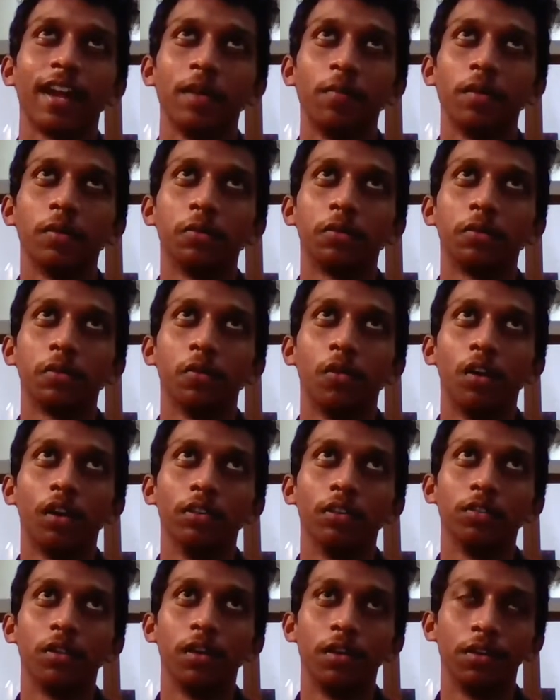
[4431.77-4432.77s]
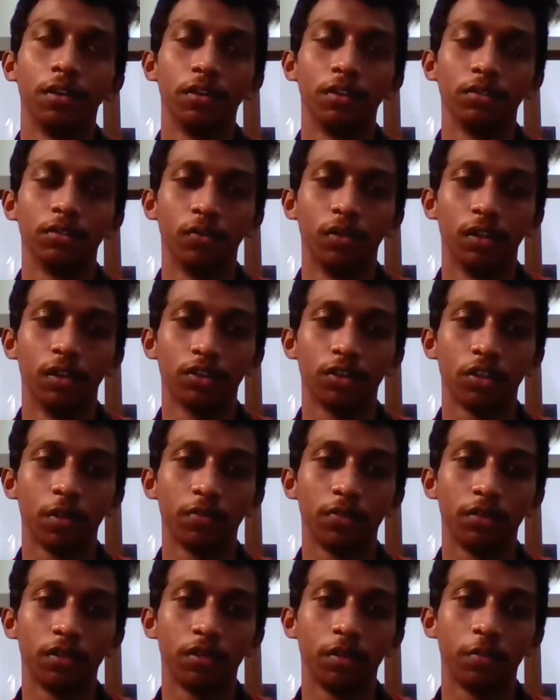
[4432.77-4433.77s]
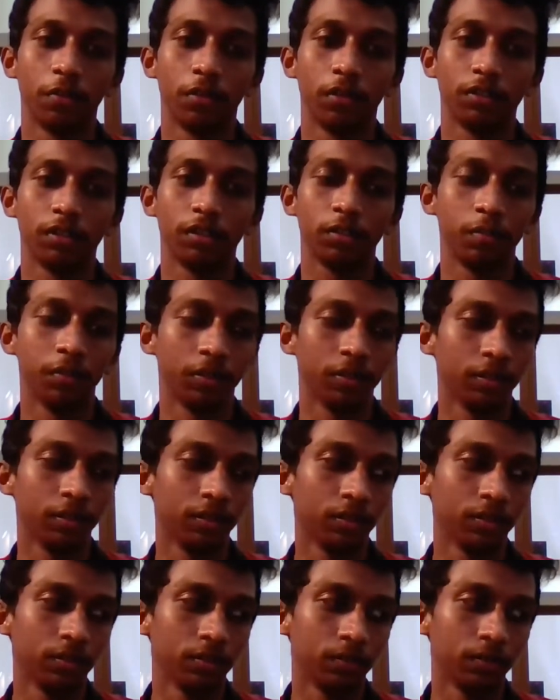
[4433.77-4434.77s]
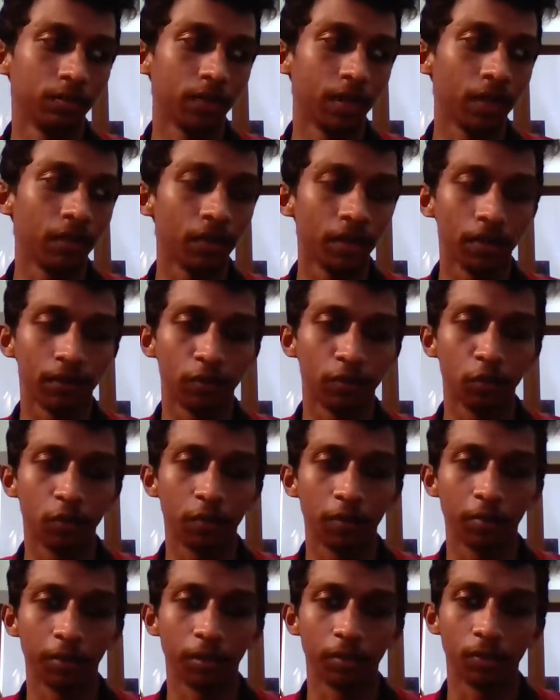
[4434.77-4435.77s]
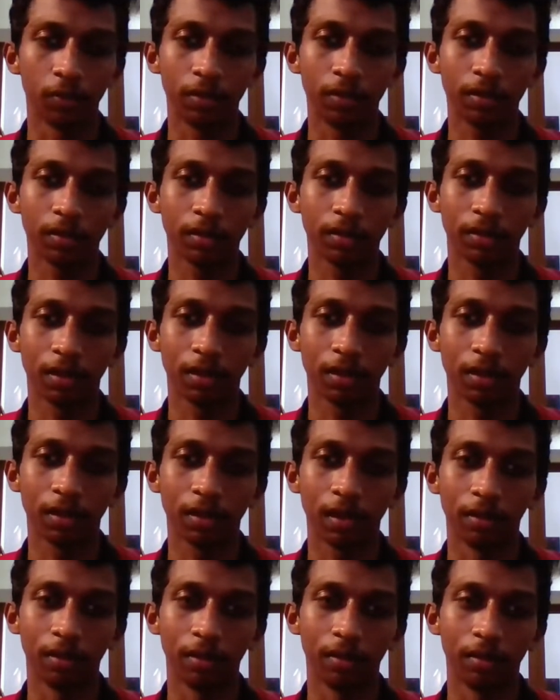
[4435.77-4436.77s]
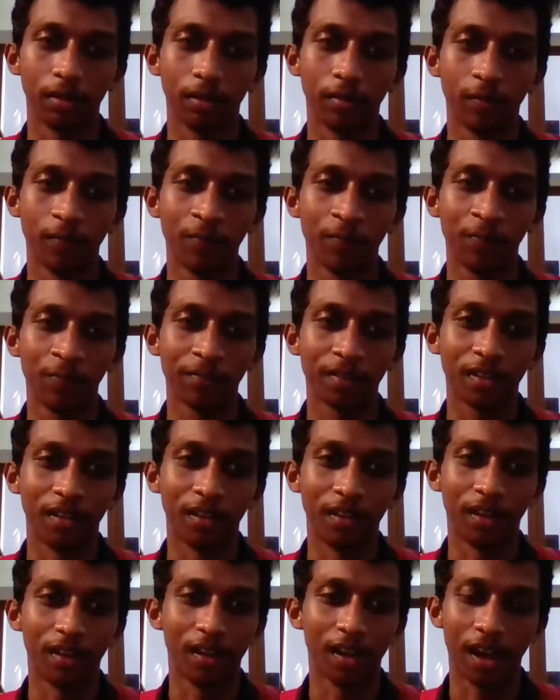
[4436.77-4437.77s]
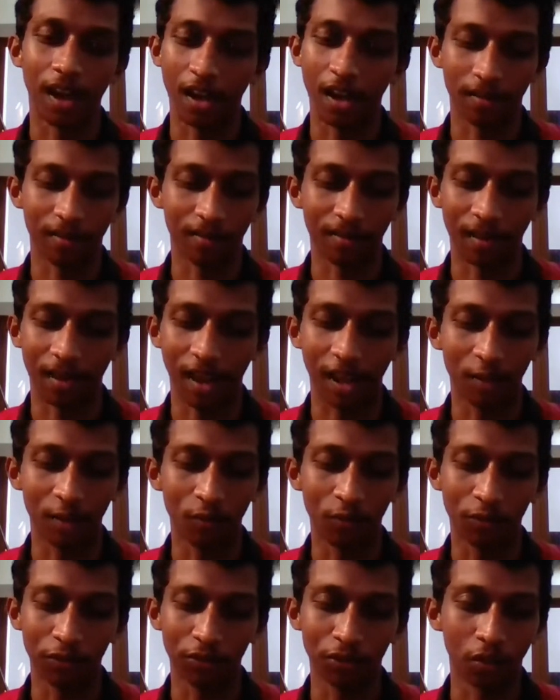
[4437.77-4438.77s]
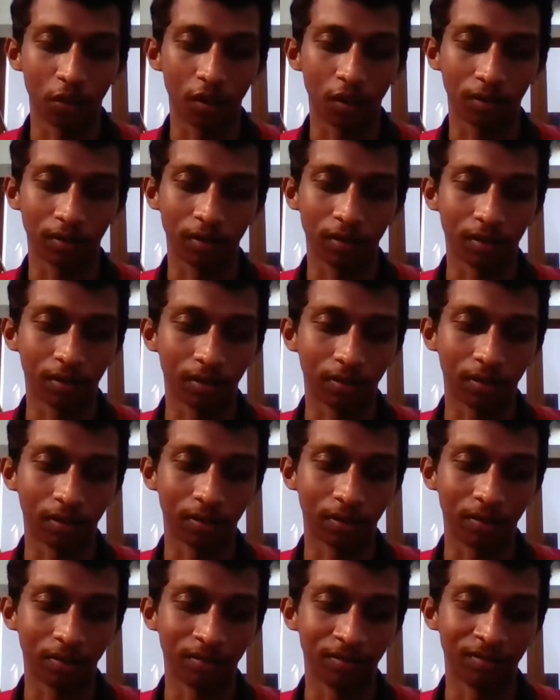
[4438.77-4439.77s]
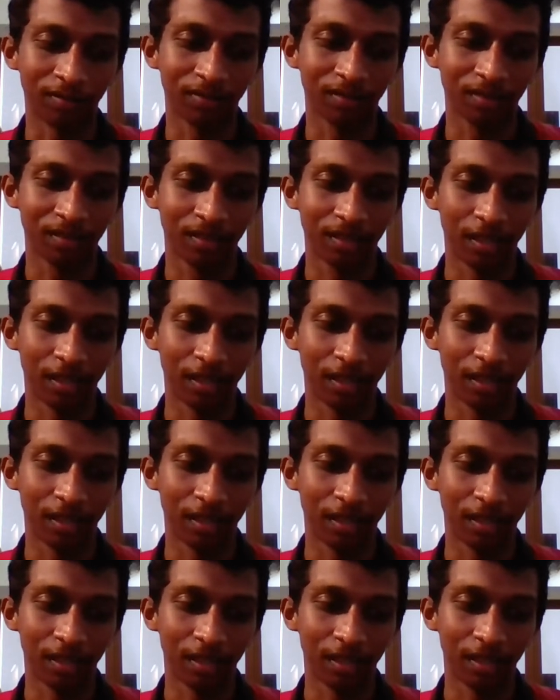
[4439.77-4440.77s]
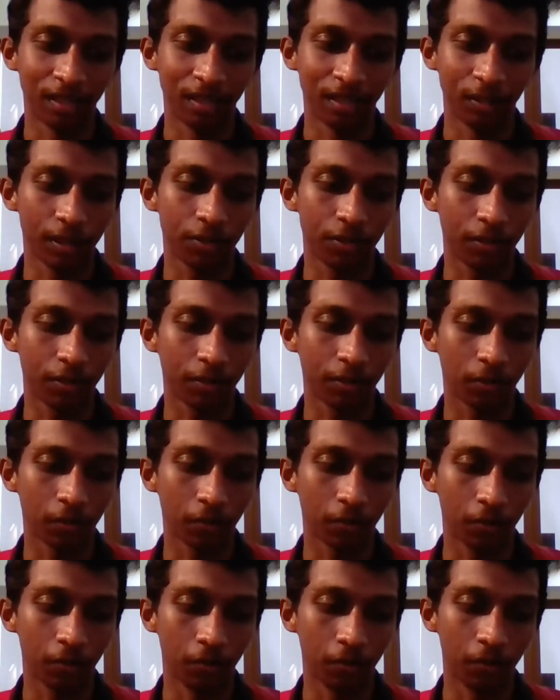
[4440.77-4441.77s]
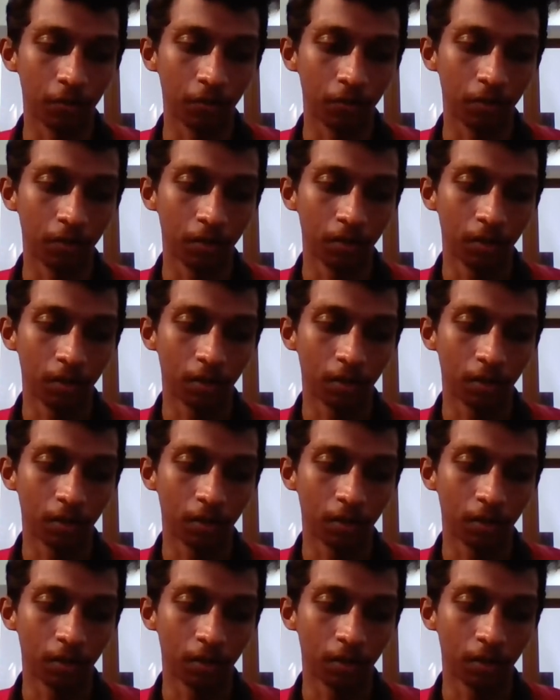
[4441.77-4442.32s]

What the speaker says: time out to also introduce workshops with your projects, because very, very few people do it. And I know for sure that it's just an extension to